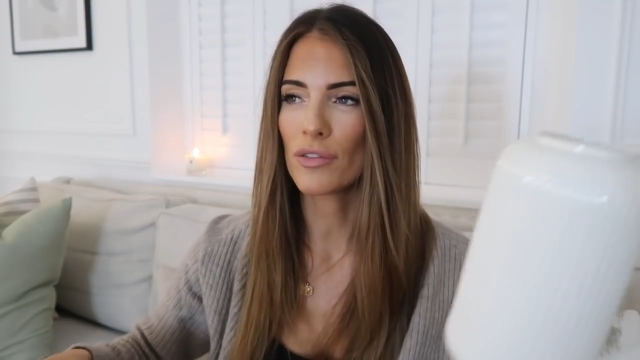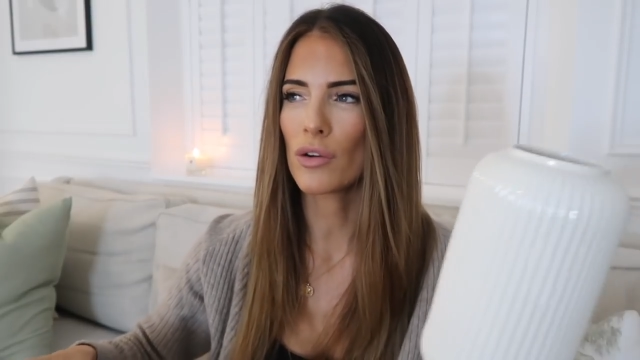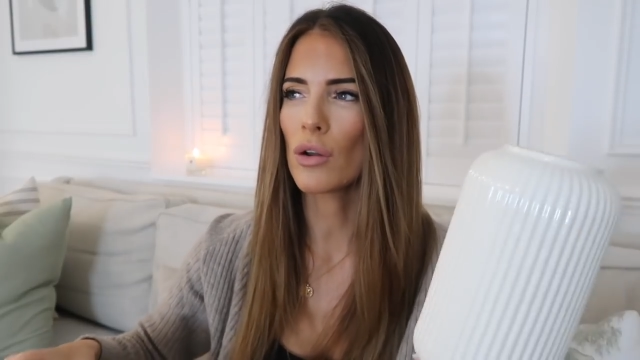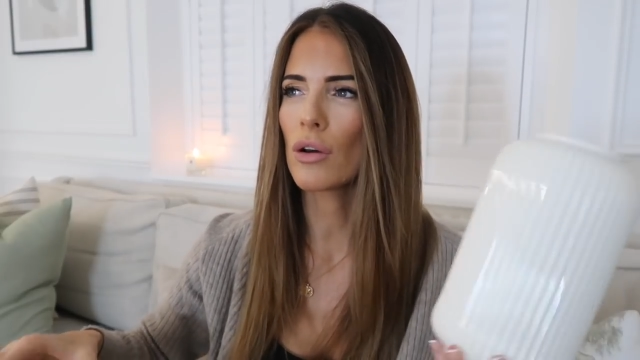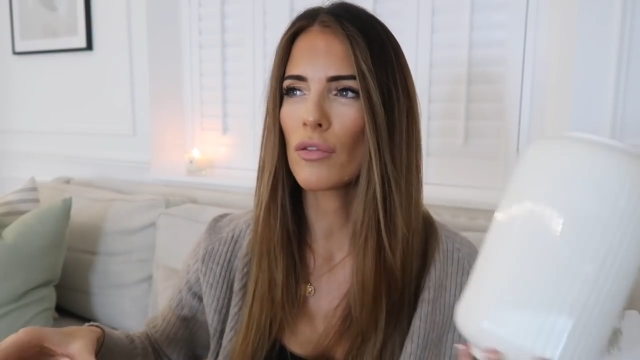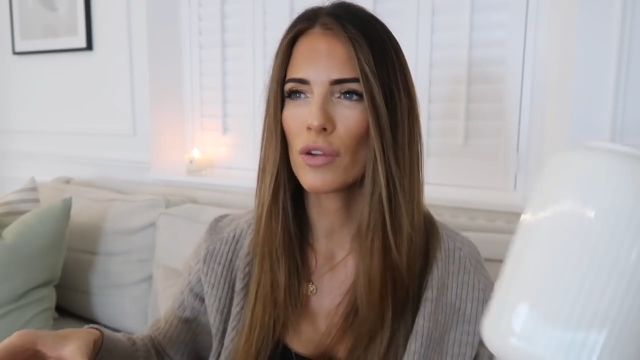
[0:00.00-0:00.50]
I've
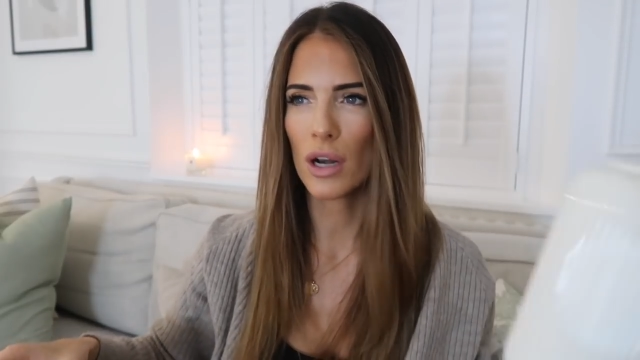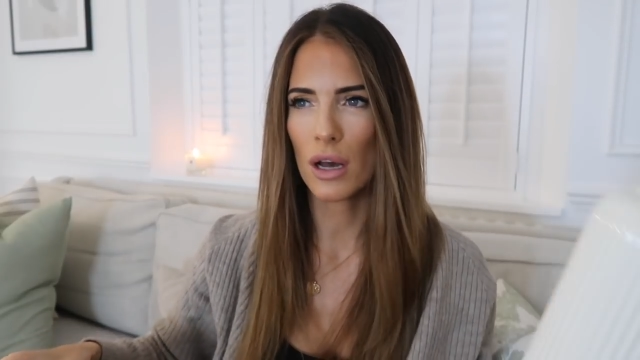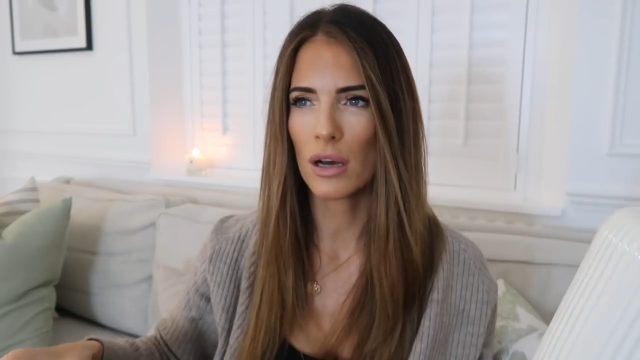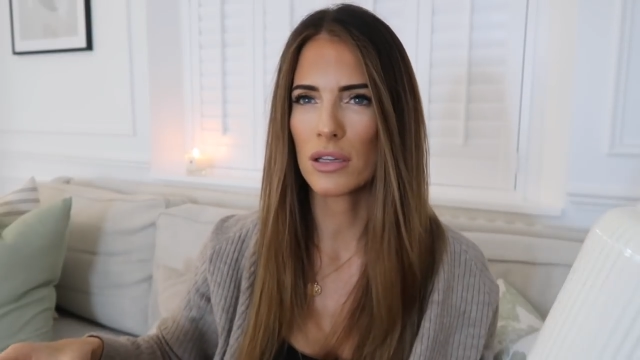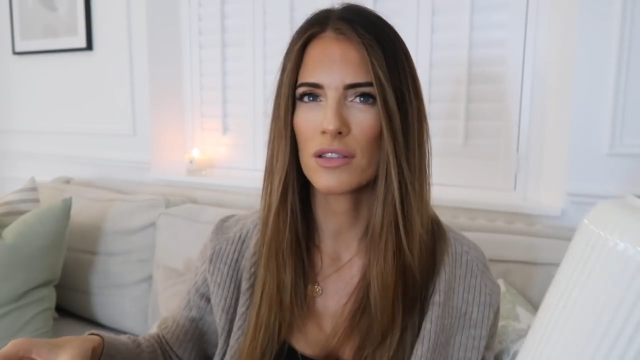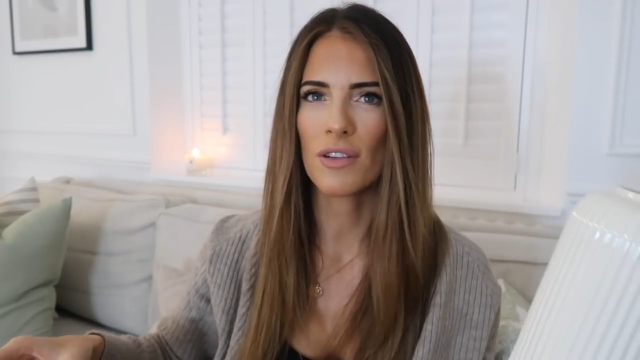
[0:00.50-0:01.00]
got a lot of
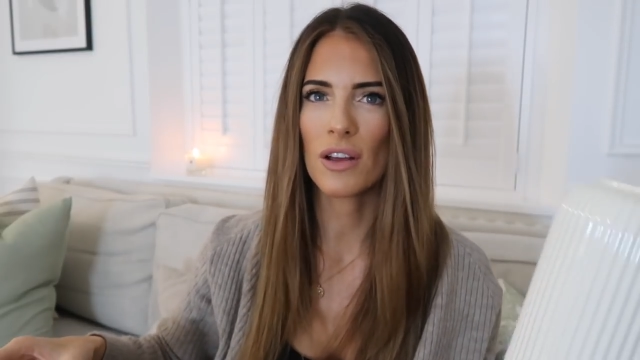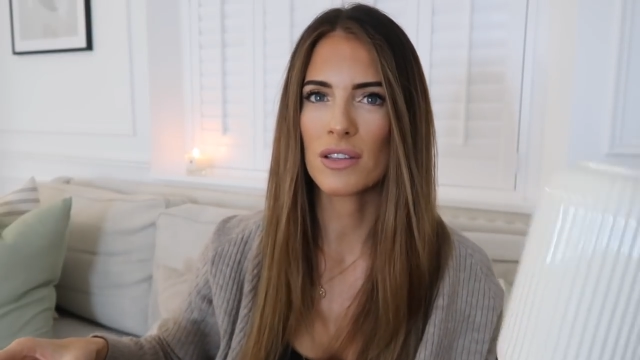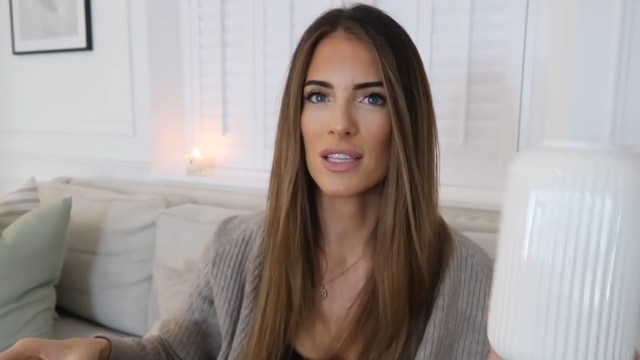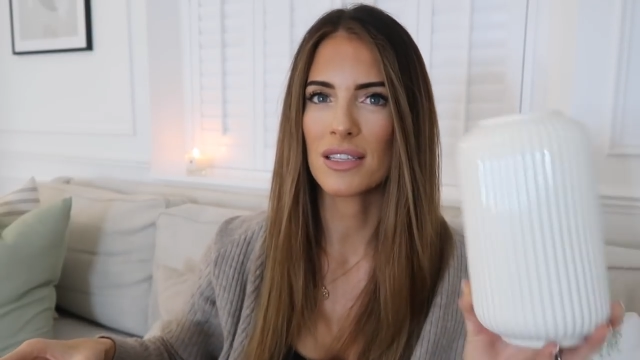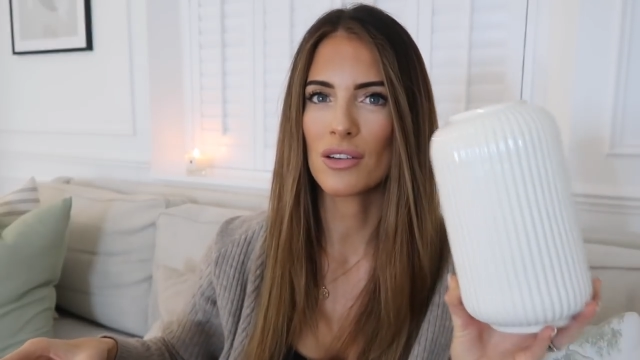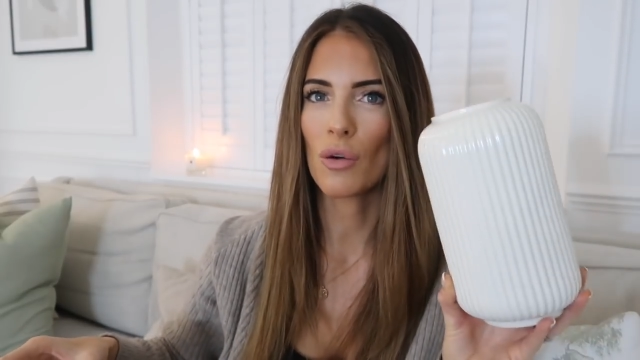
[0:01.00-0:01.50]
glass
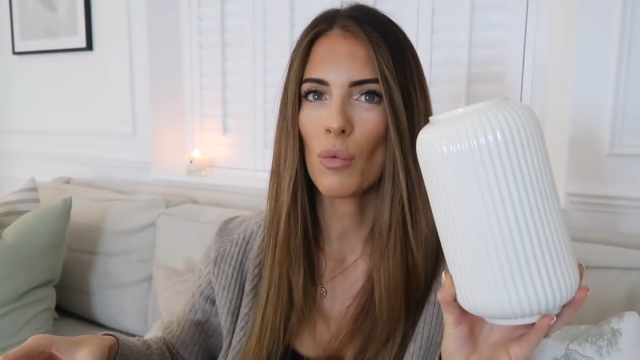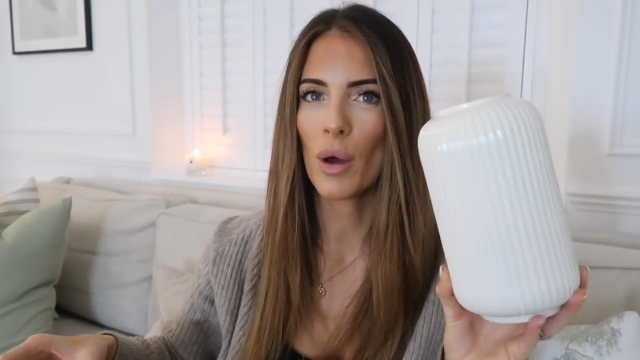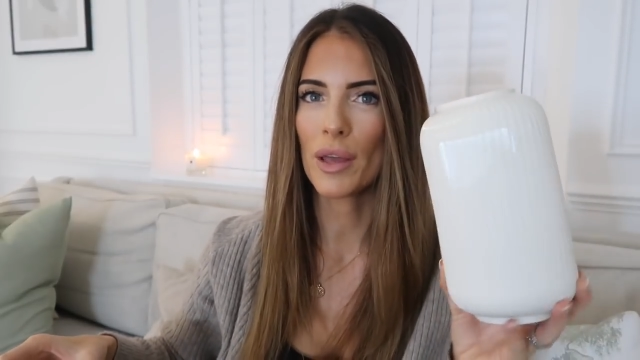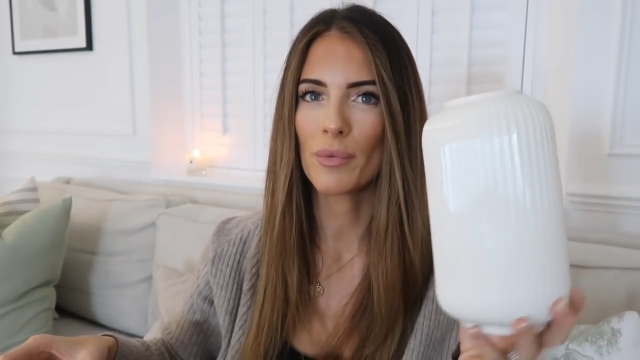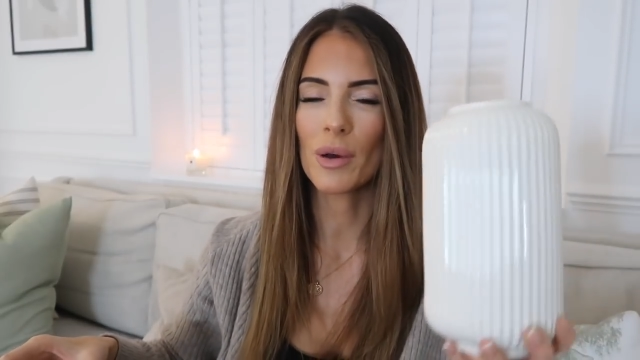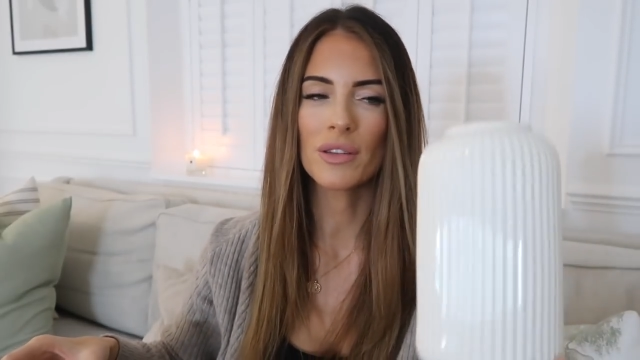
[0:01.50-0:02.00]
vases and not
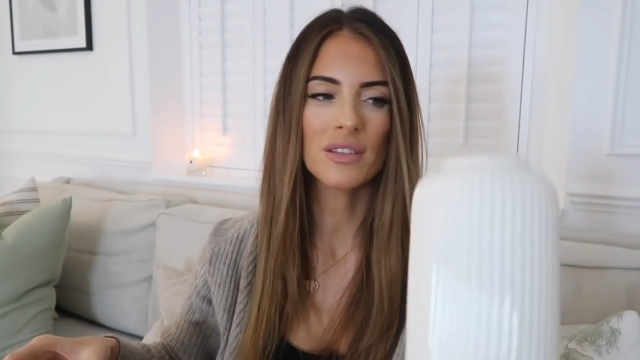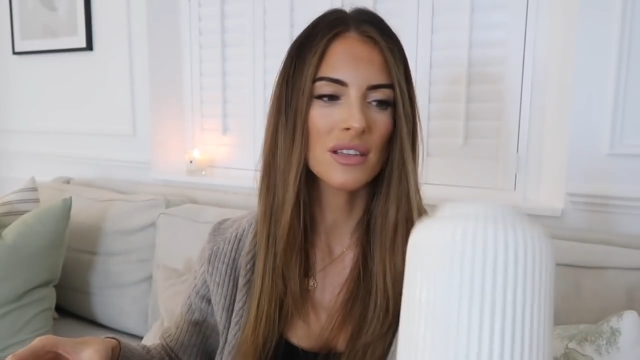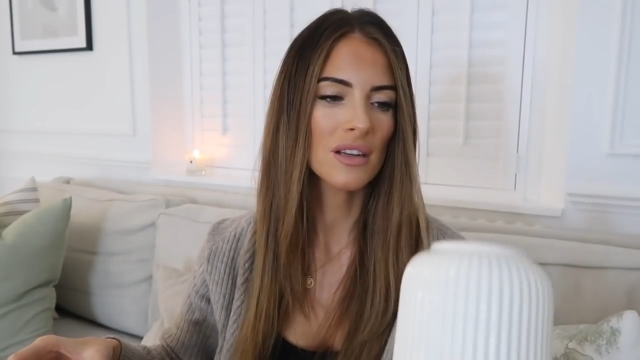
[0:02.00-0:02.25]
white ones,